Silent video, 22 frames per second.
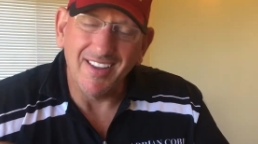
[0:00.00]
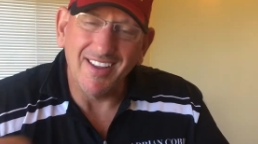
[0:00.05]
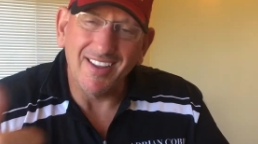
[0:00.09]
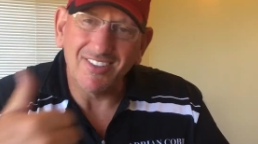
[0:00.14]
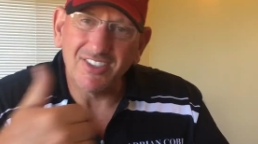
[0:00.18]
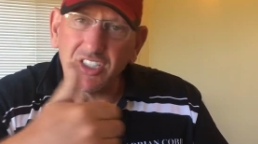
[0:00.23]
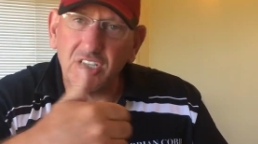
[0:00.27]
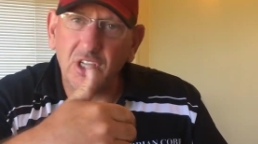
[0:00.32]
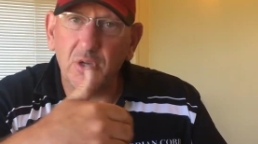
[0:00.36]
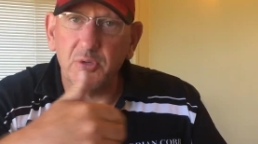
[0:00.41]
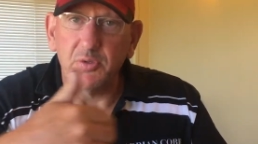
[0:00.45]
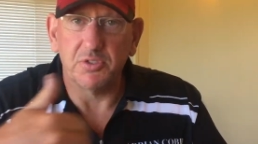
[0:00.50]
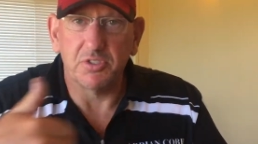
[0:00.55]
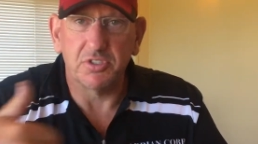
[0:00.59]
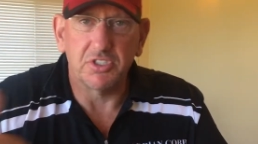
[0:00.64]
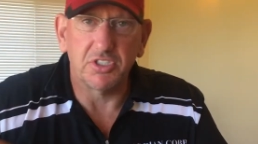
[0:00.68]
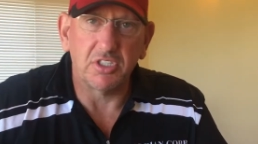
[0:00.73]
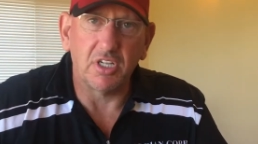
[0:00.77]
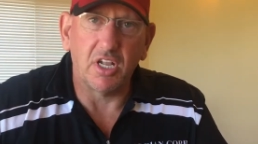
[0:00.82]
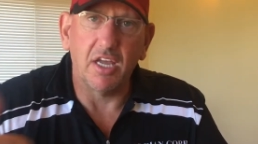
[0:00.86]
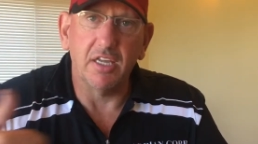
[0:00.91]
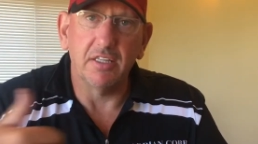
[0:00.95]
it slows the
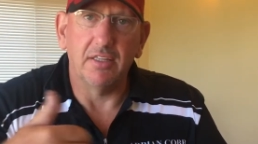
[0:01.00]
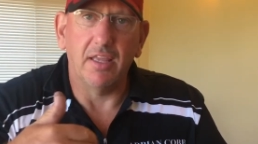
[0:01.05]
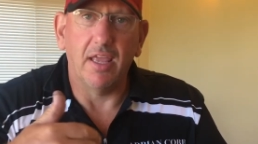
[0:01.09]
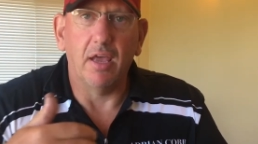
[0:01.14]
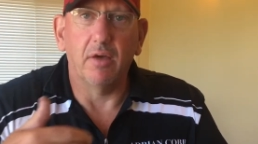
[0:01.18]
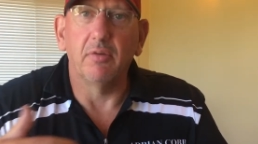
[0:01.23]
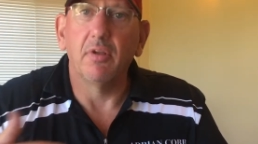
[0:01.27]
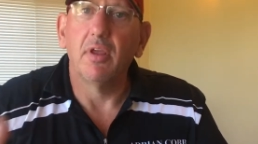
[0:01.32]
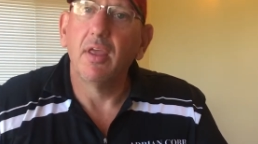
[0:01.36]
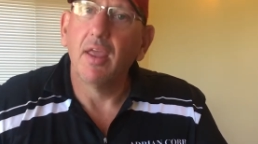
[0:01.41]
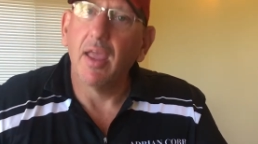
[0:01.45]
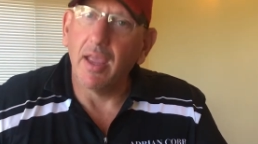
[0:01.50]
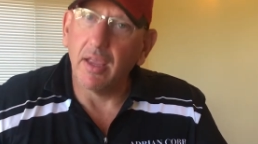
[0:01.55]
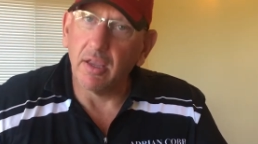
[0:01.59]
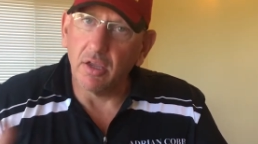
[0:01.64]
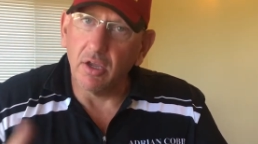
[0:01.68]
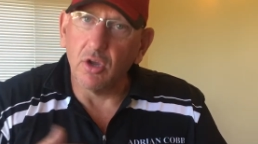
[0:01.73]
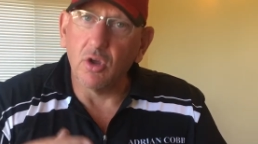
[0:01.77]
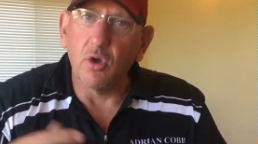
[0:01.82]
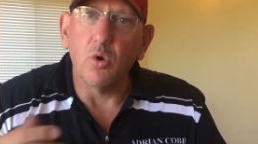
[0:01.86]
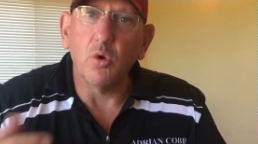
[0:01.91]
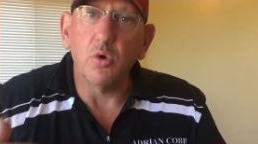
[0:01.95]
slide down and
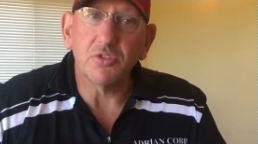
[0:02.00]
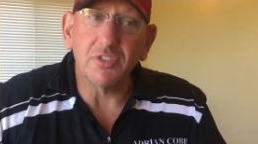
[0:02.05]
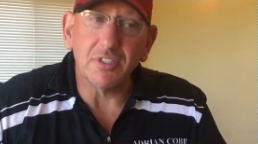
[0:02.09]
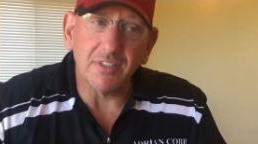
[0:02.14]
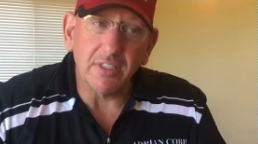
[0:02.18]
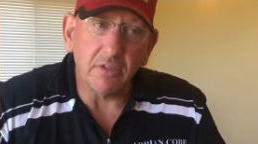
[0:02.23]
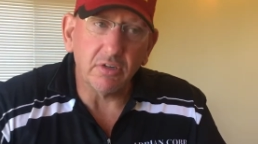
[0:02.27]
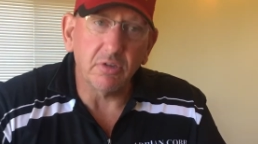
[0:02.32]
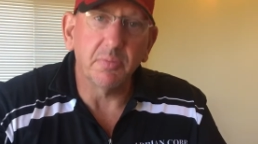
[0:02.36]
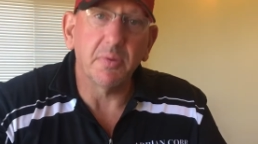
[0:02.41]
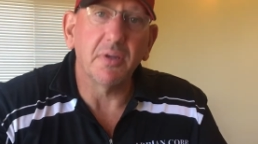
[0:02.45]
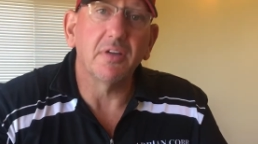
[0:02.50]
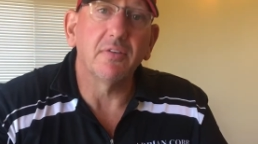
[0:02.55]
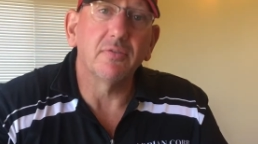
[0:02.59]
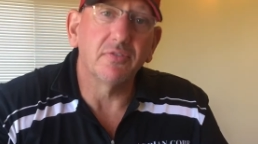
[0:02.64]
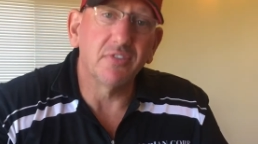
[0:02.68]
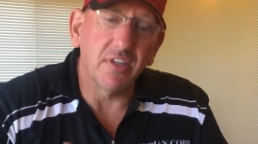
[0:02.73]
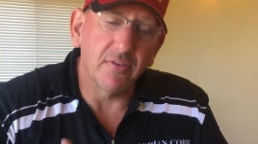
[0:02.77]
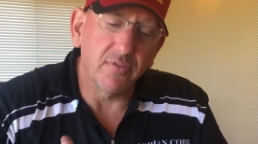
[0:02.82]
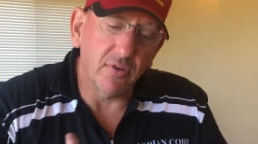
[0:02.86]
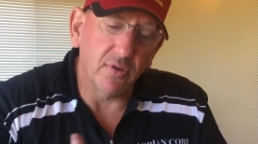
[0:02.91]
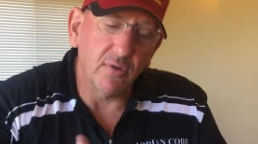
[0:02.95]
can cause a little bit
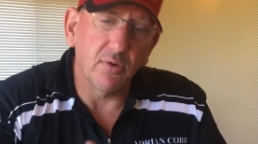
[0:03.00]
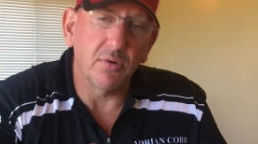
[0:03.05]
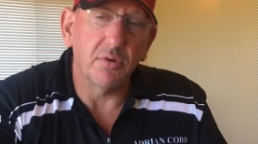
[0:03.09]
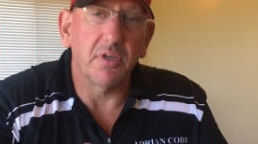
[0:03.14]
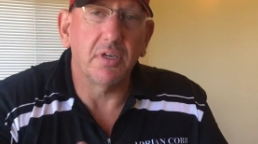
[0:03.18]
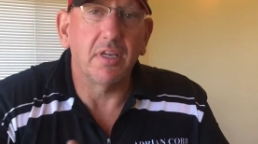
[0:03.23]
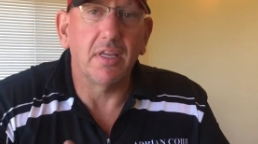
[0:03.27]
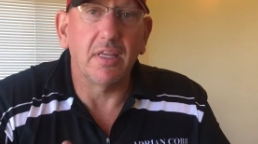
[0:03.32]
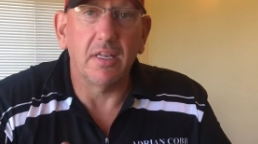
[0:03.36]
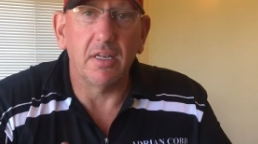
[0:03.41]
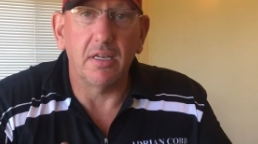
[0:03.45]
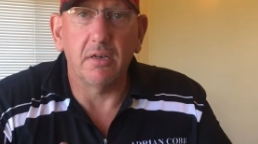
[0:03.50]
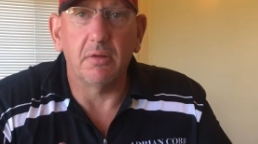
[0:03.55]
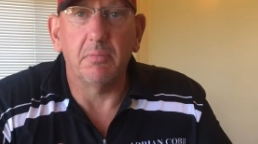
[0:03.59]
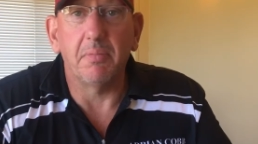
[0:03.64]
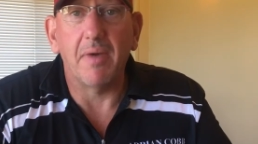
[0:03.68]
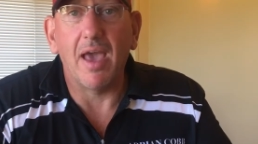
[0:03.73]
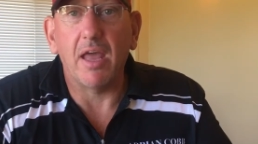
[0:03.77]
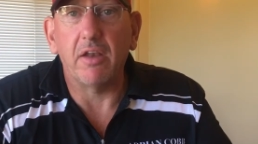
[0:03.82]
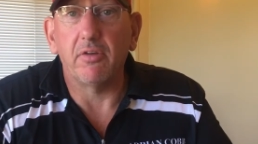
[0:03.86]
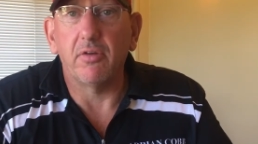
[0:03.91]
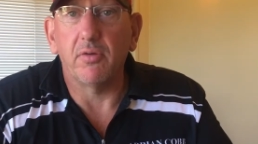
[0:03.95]
of difficulty to get in the
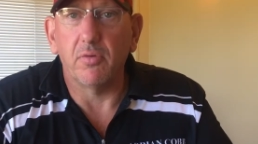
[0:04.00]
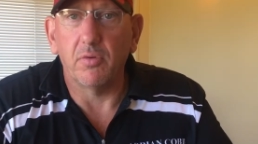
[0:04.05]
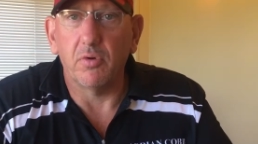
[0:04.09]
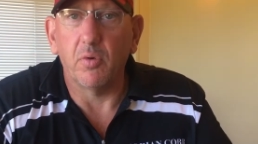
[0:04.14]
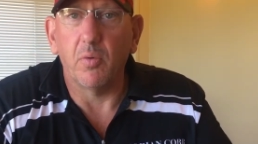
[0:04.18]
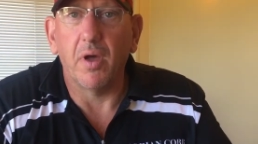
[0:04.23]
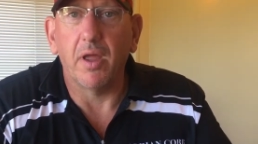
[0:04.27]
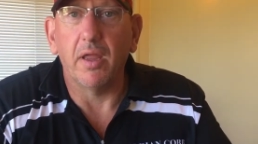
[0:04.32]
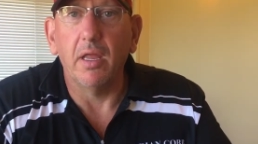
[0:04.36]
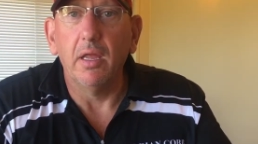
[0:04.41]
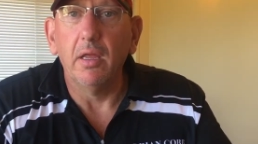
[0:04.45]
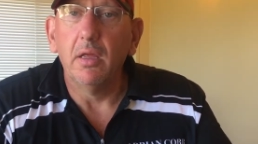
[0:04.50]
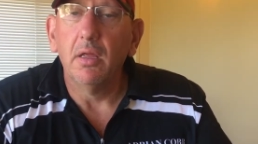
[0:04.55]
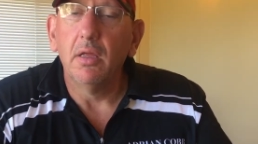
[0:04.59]
battery all the way,